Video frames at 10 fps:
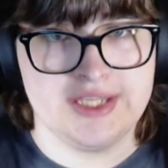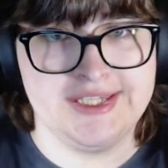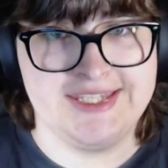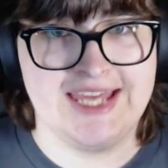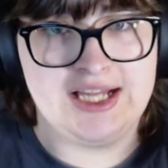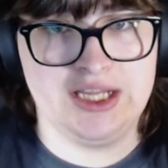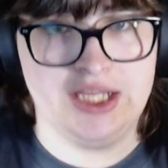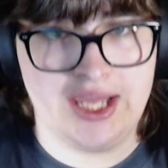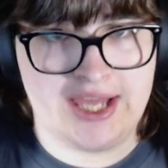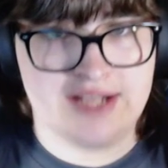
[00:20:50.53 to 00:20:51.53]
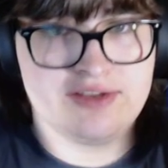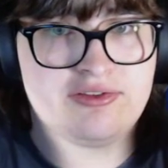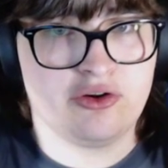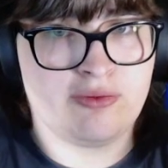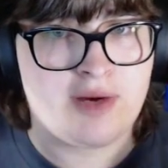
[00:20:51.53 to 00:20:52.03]
Yell at
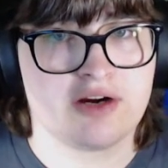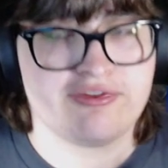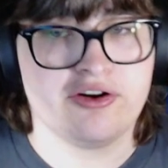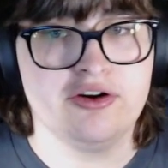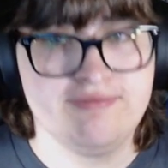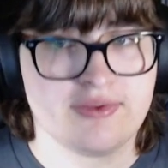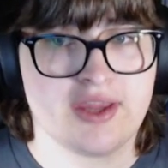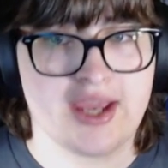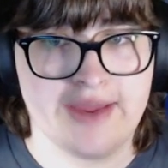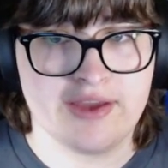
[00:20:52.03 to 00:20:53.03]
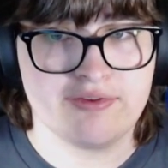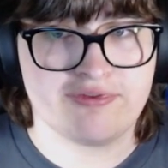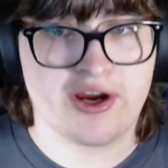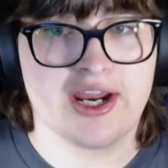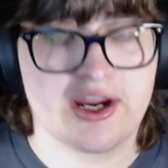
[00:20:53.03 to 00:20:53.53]
your microphone, and then
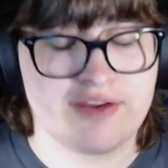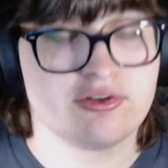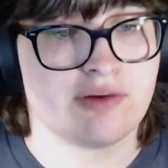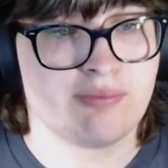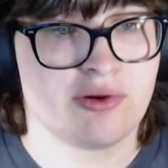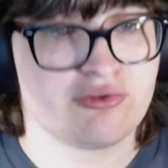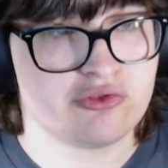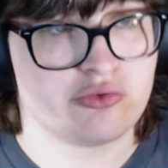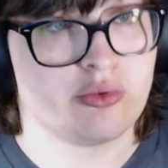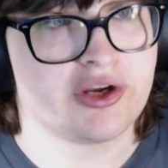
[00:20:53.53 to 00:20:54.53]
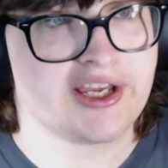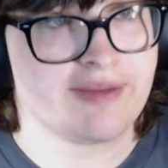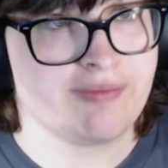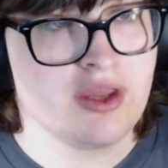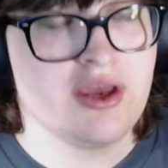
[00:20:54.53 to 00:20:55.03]
find out if your compressor is working.
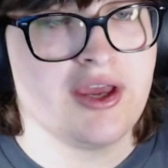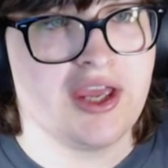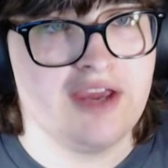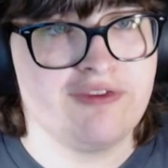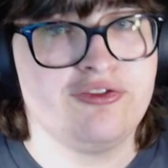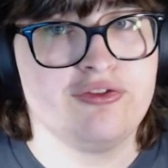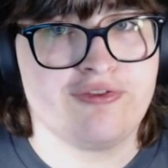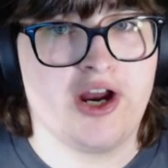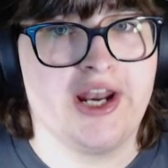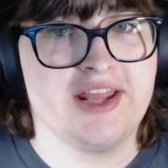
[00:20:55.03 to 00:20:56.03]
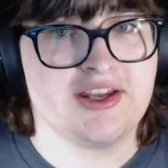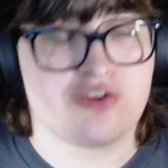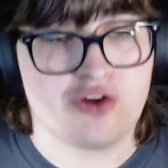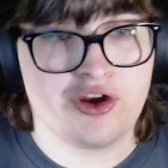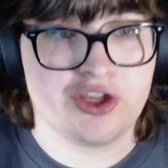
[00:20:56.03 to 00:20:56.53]
If you're finding that it's
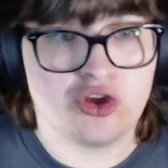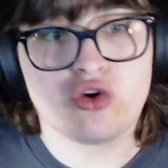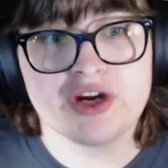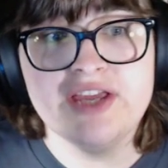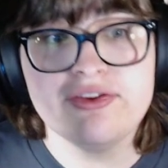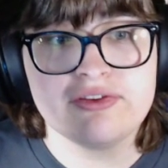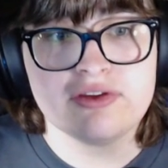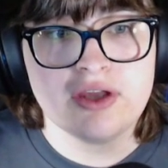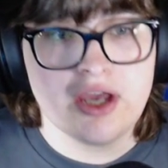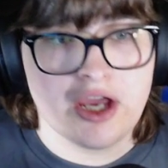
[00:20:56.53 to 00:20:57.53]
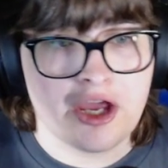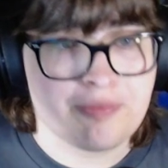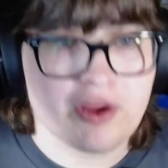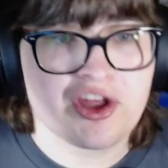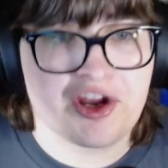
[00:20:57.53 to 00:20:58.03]
hurting your ears, it's
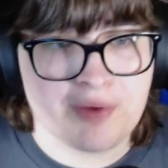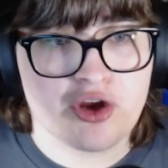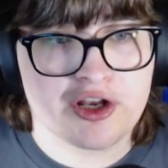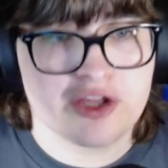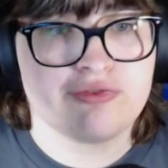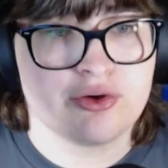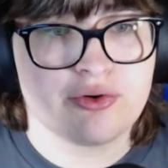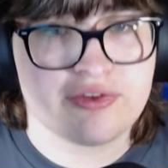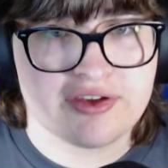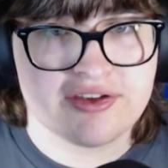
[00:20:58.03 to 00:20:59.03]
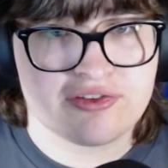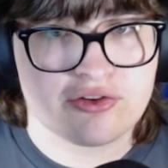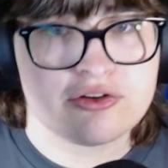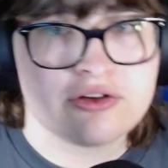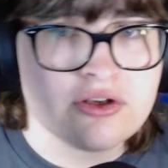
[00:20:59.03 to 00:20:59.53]
probably going to be hurting your viewers' ears
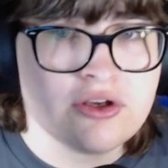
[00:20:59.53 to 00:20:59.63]
too.